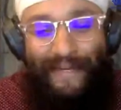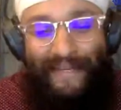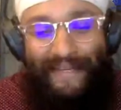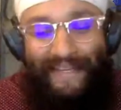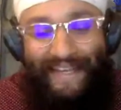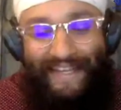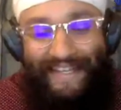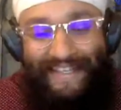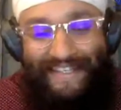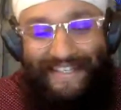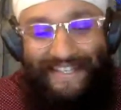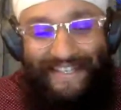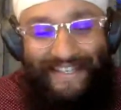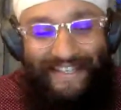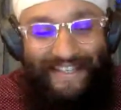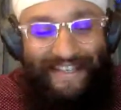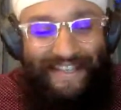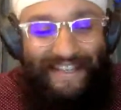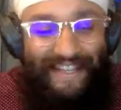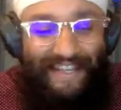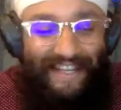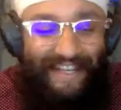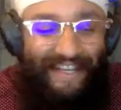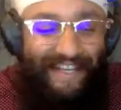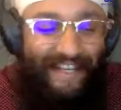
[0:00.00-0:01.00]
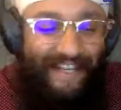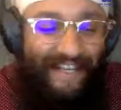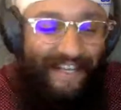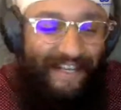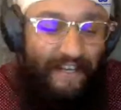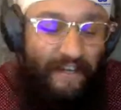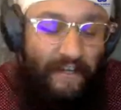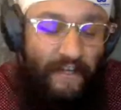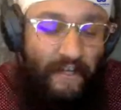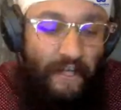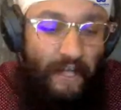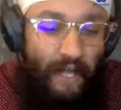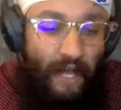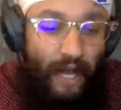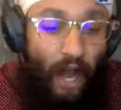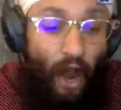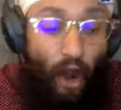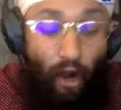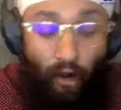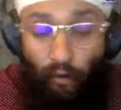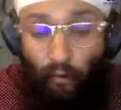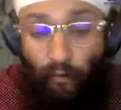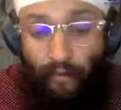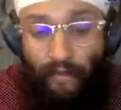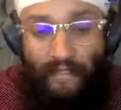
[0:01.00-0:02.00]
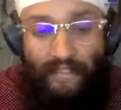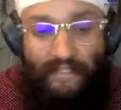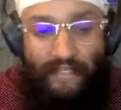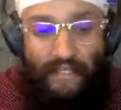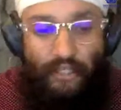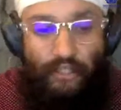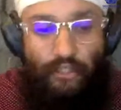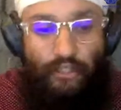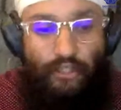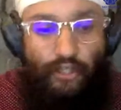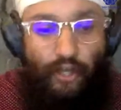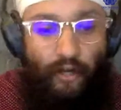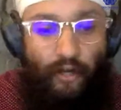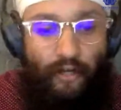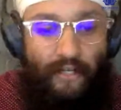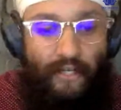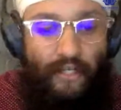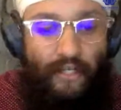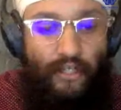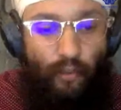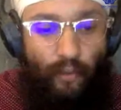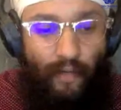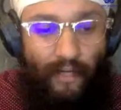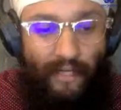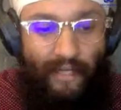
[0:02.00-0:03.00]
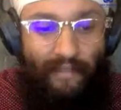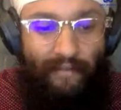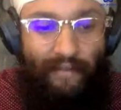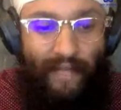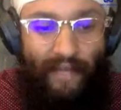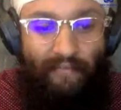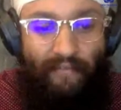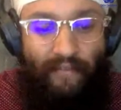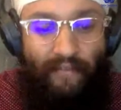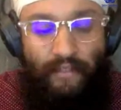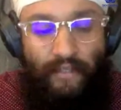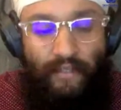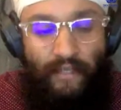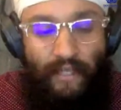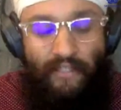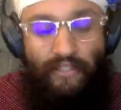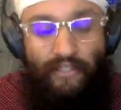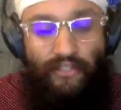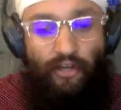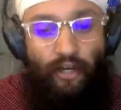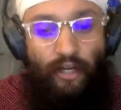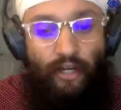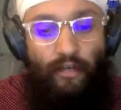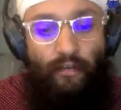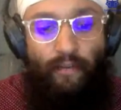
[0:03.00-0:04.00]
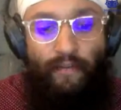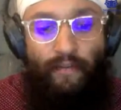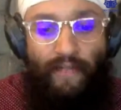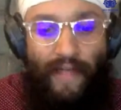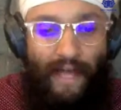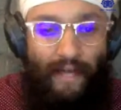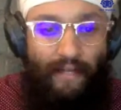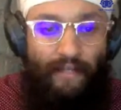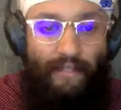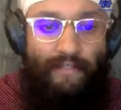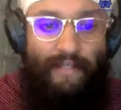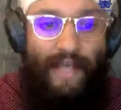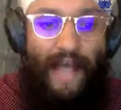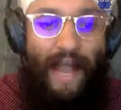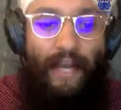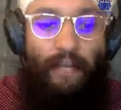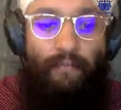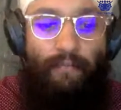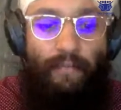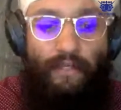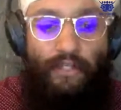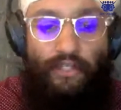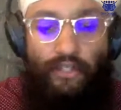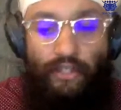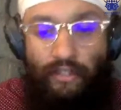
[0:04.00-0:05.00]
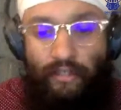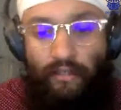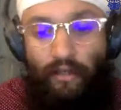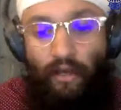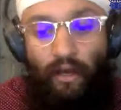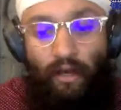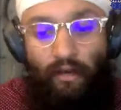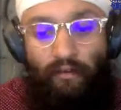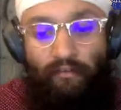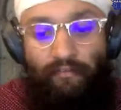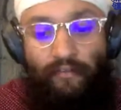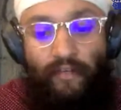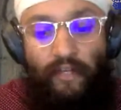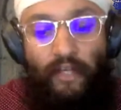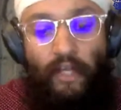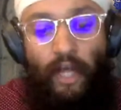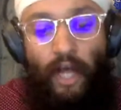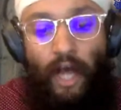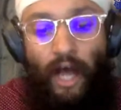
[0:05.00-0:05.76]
But our organization started in 2011. It started with that exact mission of